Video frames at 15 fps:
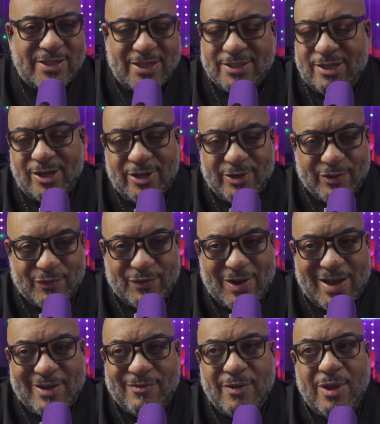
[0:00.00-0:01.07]
It's under
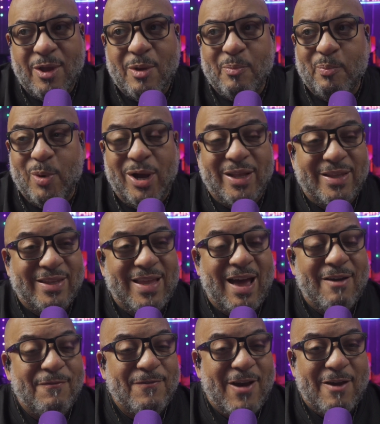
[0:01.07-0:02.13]
five, but
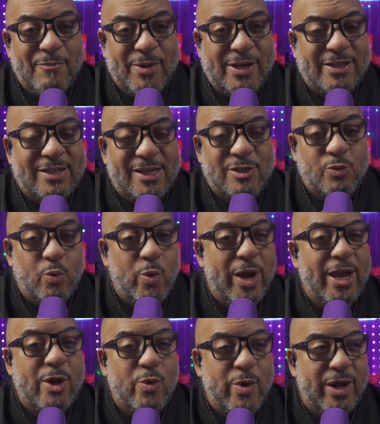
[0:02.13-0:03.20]
that five minutes is
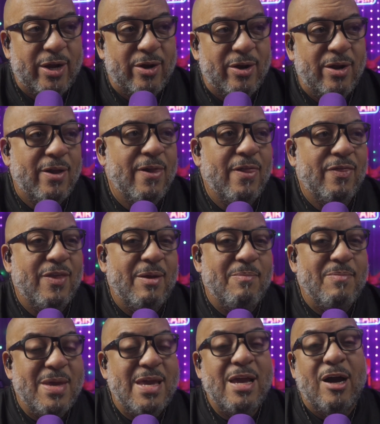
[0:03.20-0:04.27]
way quicker
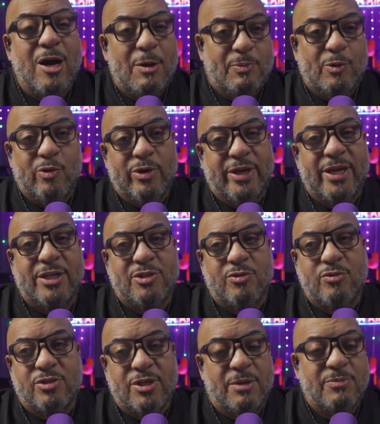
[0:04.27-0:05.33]
than me uploading it
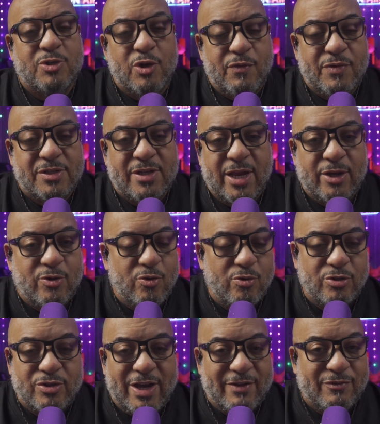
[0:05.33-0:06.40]
to some service like
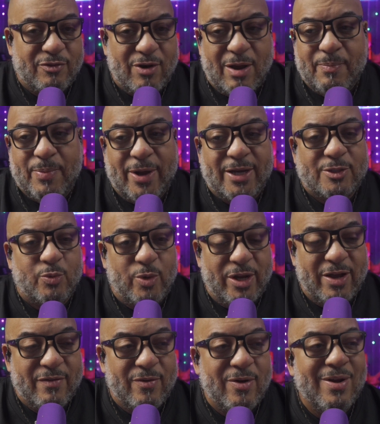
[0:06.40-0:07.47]
Google Drive, Dropbox,
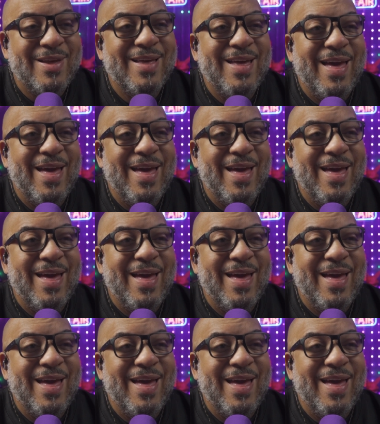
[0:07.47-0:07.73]
whatever,